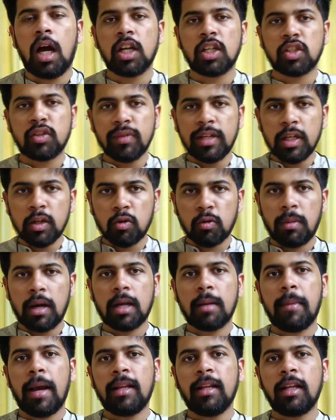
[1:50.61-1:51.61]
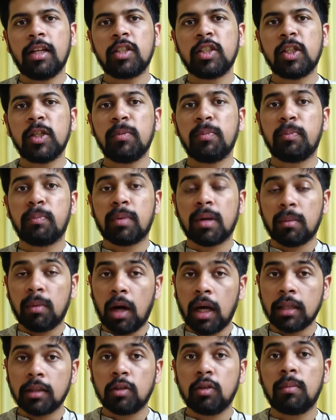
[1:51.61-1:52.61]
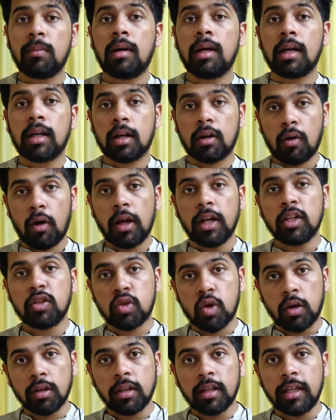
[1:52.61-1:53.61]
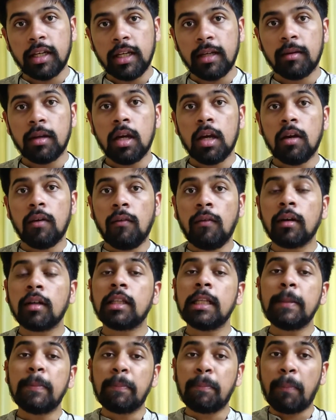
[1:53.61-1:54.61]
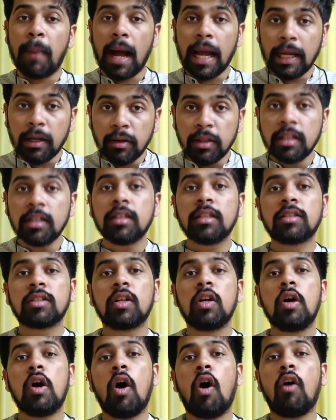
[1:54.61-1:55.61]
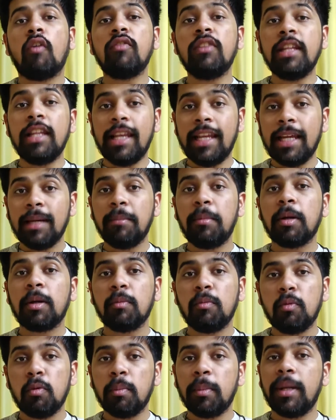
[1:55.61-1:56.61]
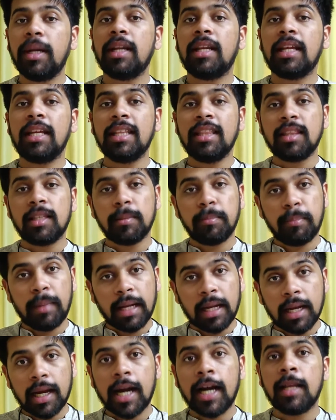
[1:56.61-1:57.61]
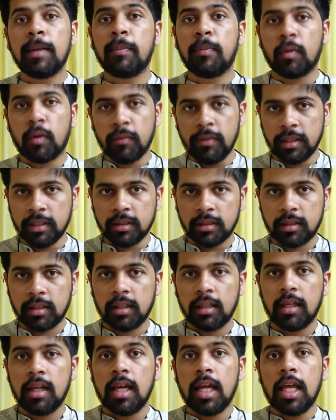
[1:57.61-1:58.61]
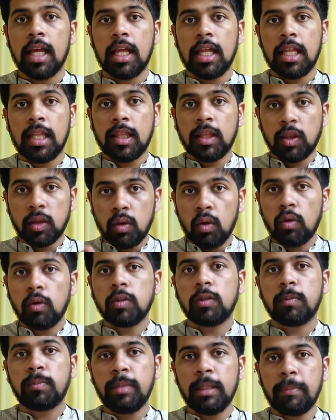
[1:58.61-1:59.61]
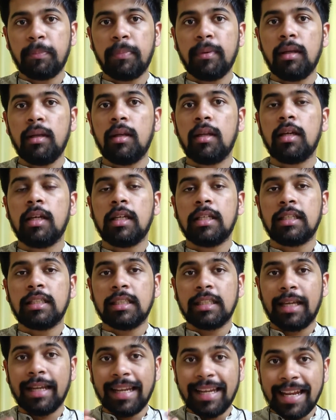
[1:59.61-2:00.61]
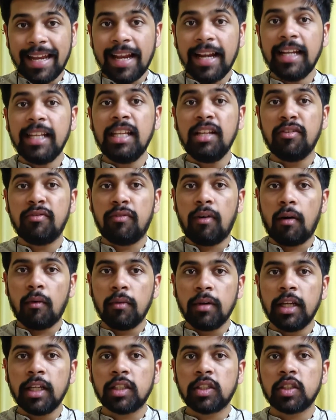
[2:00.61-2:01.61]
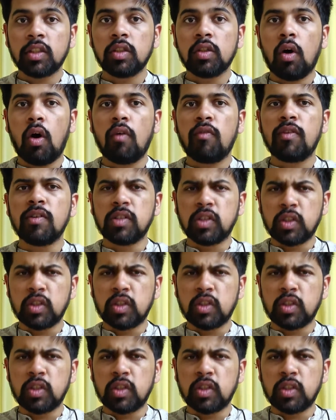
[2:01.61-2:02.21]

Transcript: Ashwini Kumar Banerjee, Prabhat Kumar Roy Chaudhary were the pioneers of the labor movement in the Bengal province. Those people laid the foundation of a